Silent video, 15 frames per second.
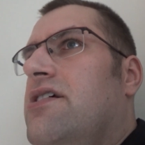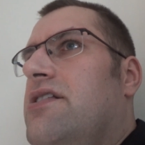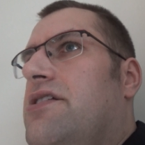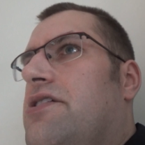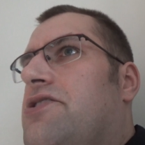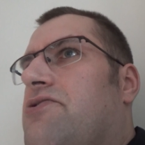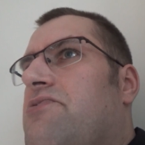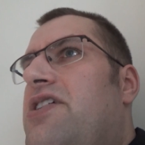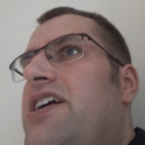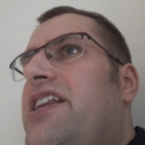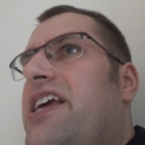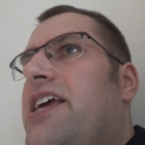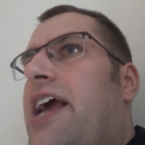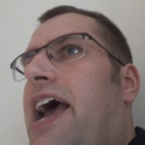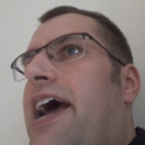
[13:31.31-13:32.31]
The
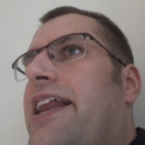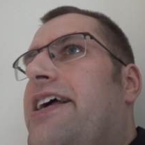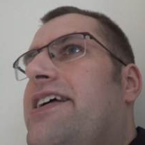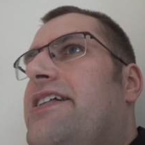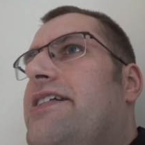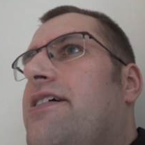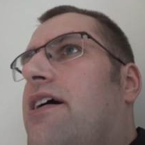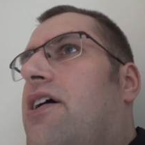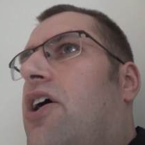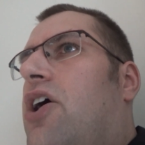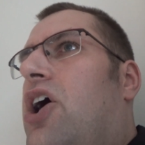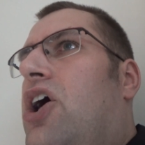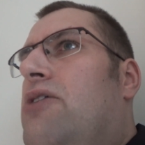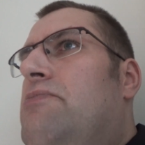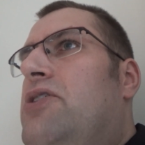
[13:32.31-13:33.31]
3D added
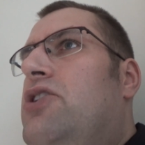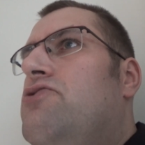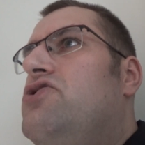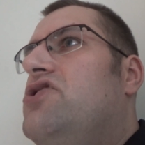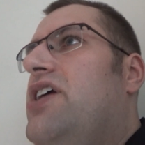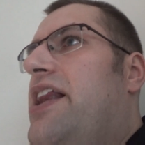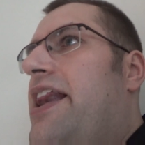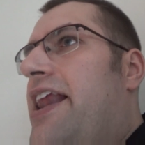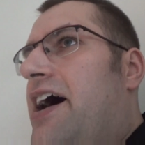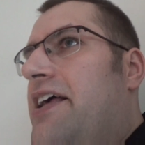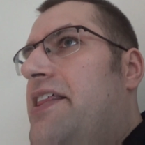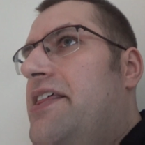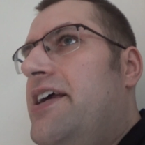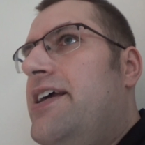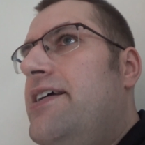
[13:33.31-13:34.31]
almost
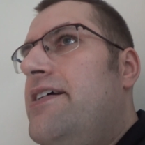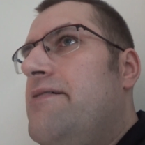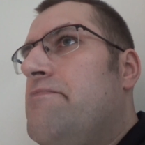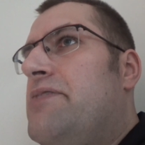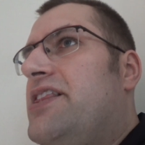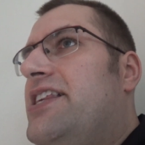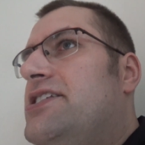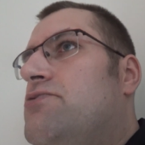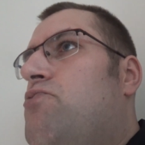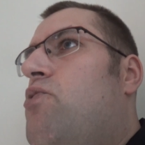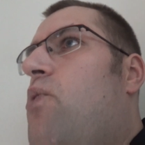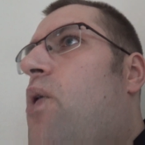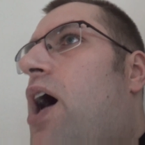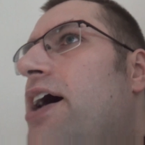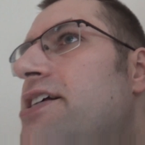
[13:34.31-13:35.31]
nothing, but this
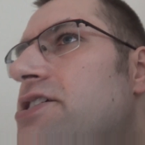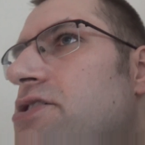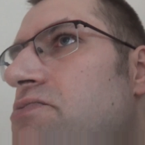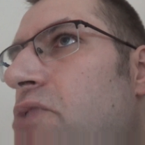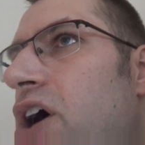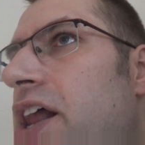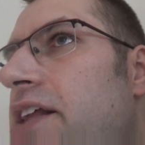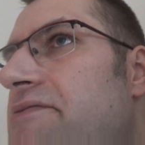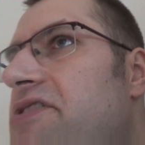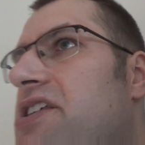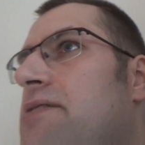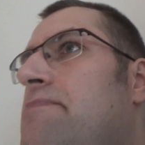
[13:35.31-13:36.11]
was one of the